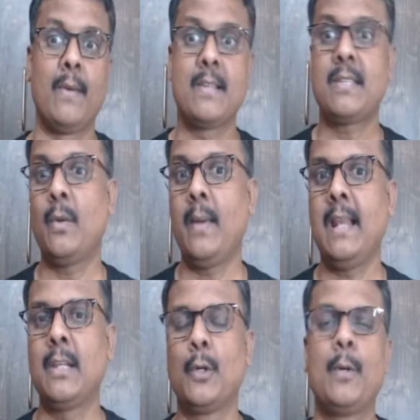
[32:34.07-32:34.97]
have listened
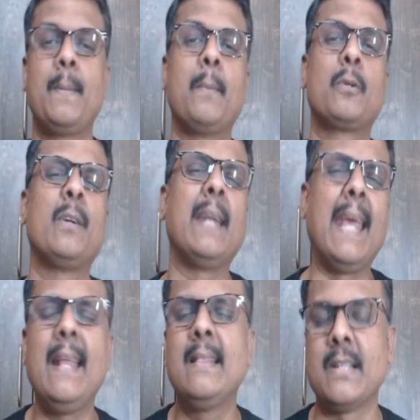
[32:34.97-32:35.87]
well, you would be able to
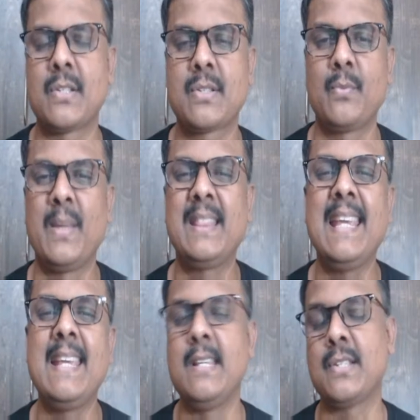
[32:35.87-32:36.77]
nail this with
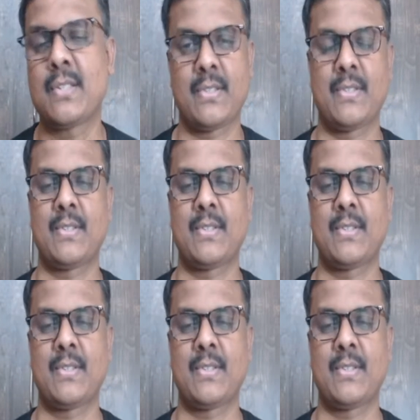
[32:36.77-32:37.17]
ease.